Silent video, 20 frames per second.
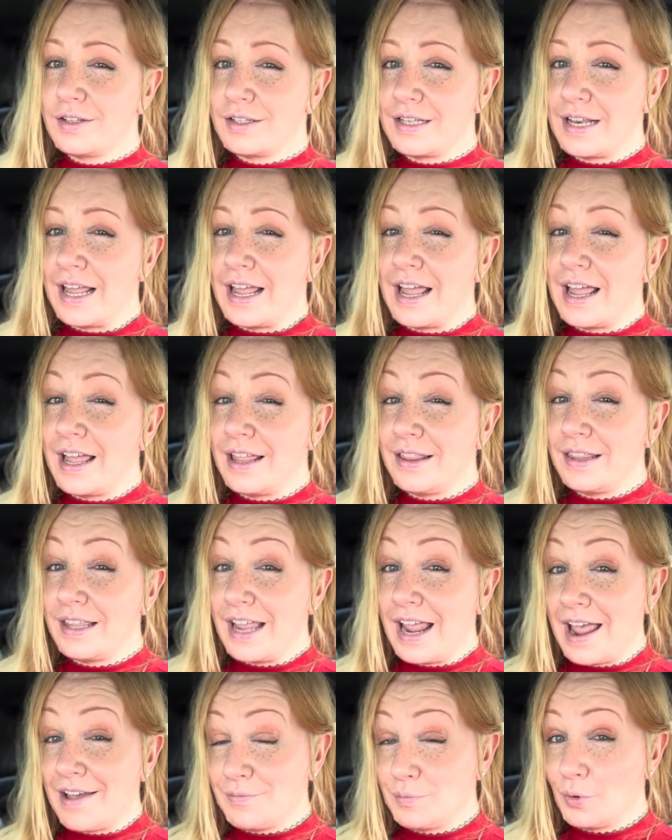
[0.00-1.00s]
Eh, they
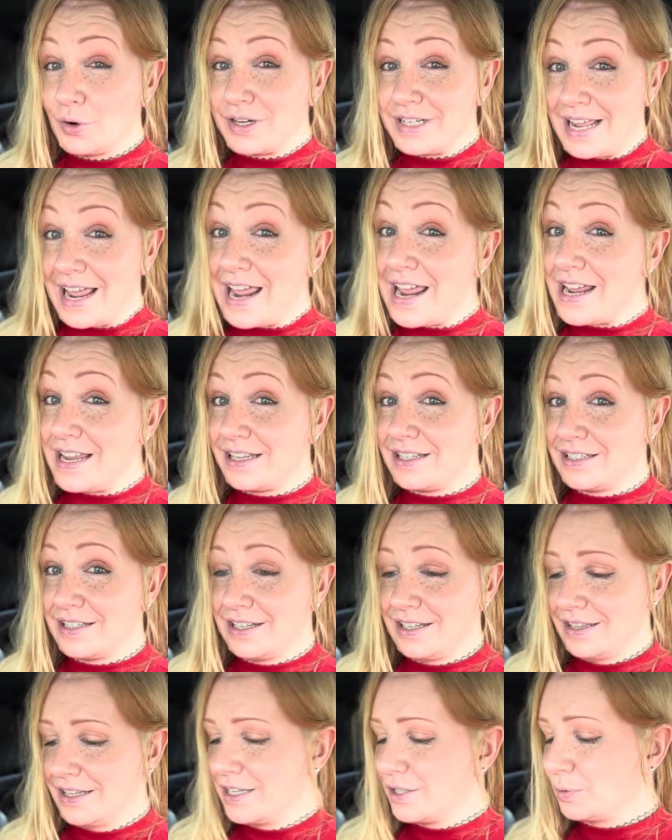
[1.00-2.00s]
have more taste.
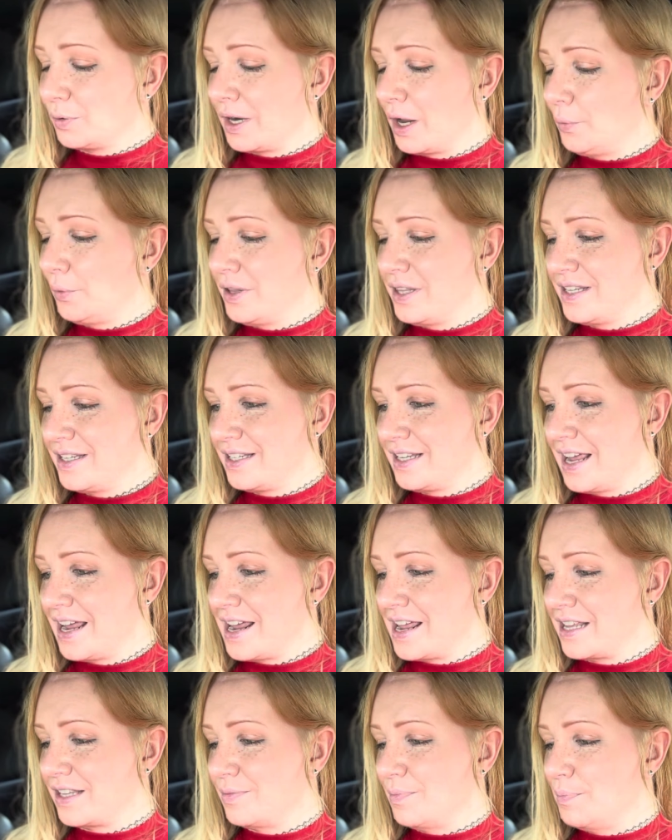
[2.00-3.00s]
This one I wouldn't say
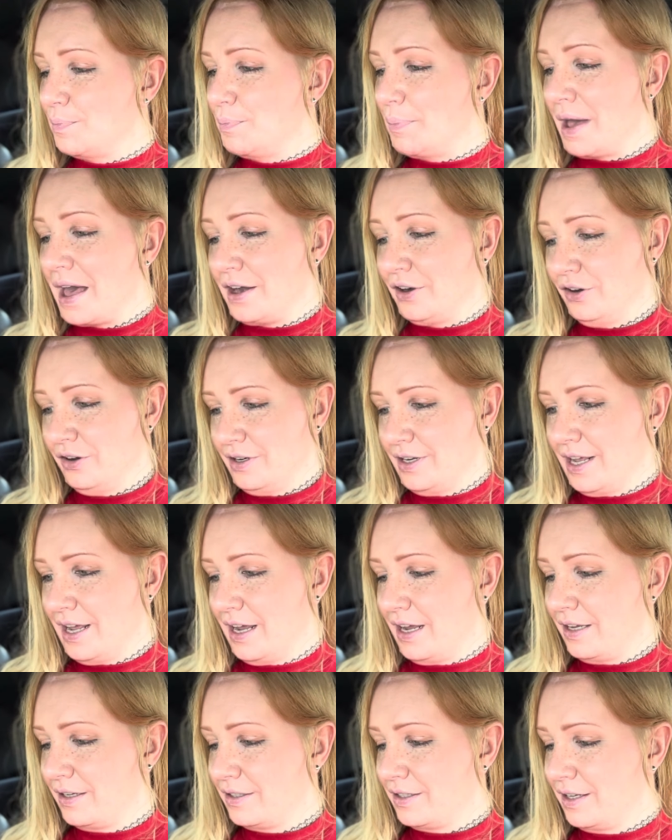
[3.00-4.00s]
is better
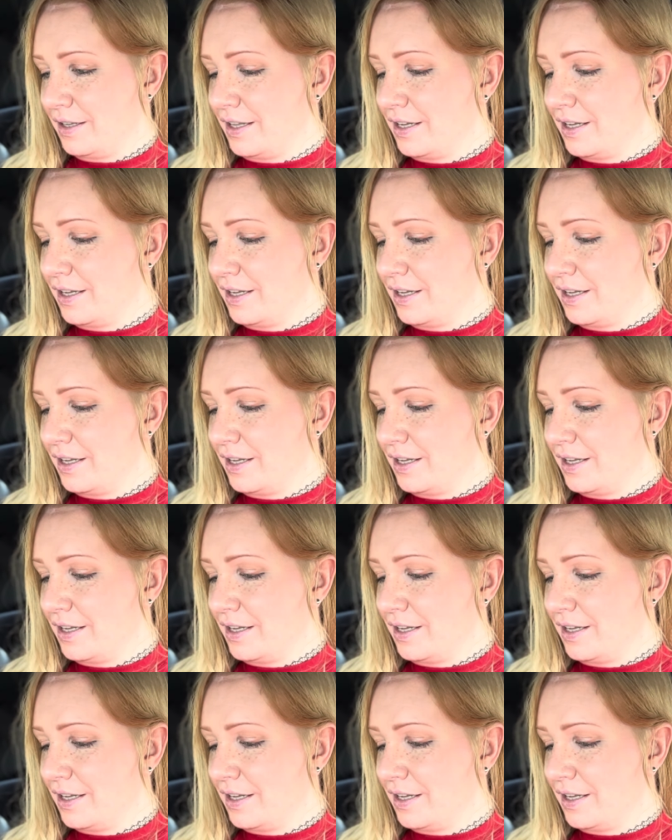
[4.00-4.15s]
taste.